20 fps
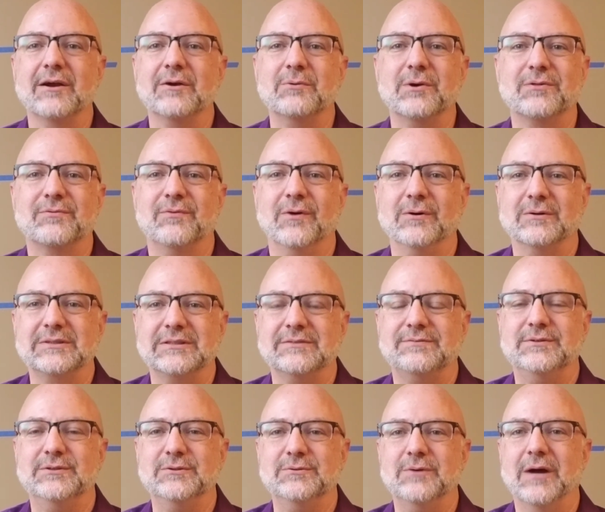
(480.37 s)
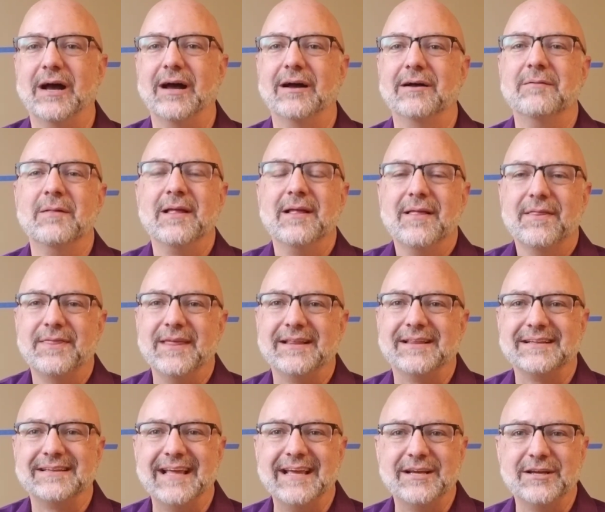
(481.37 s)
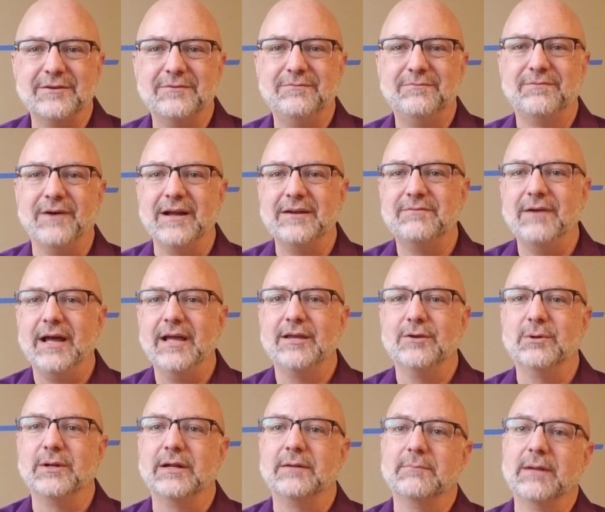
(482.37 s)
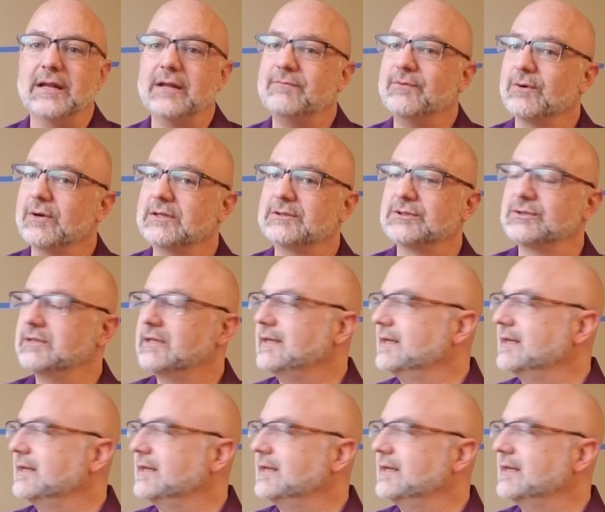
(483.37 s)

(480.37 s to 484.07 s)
it with folks if you think that they could find value in it. And if you're interested